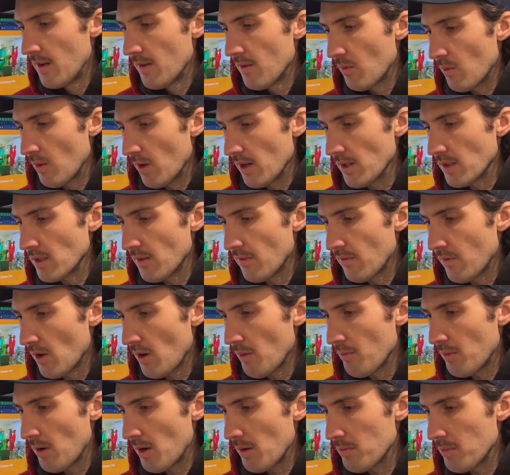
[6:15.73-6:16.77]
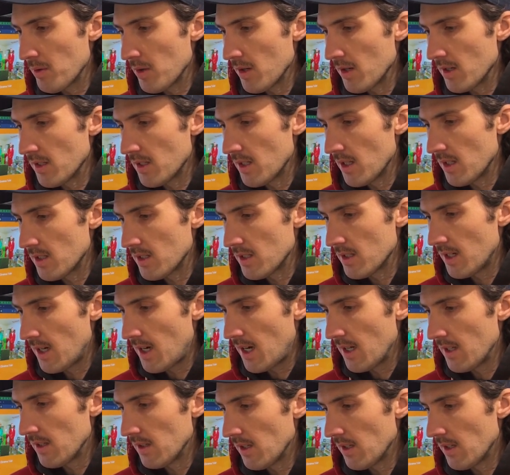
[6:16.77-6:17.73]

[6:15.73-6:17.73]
whereas the front bumper, it's not